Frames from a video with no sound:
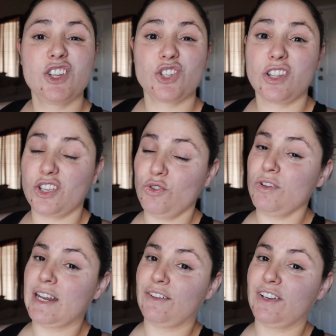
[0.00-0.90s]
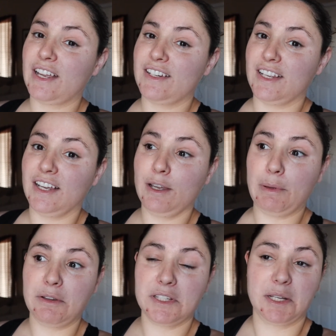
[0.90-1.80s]
so that you can have an idea
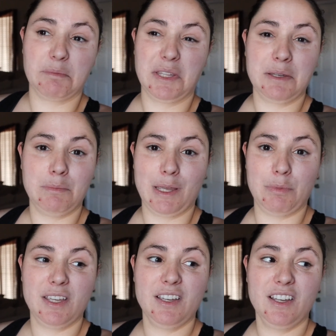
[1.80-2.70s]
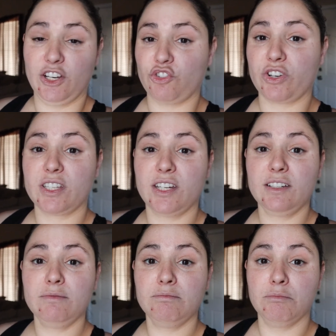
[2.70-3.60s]
about something maybe
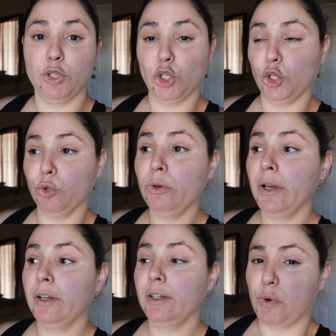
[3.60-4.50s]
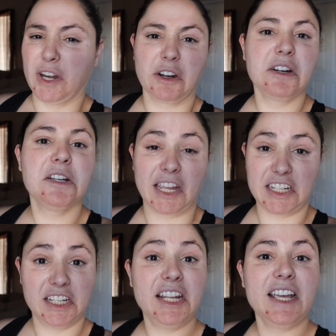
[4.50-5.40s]
interesting, new, weird,
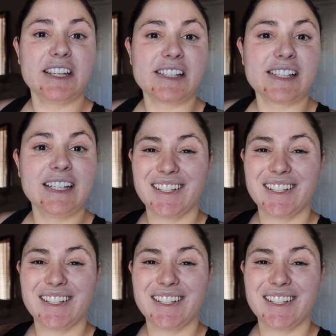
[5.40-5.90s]
like today's.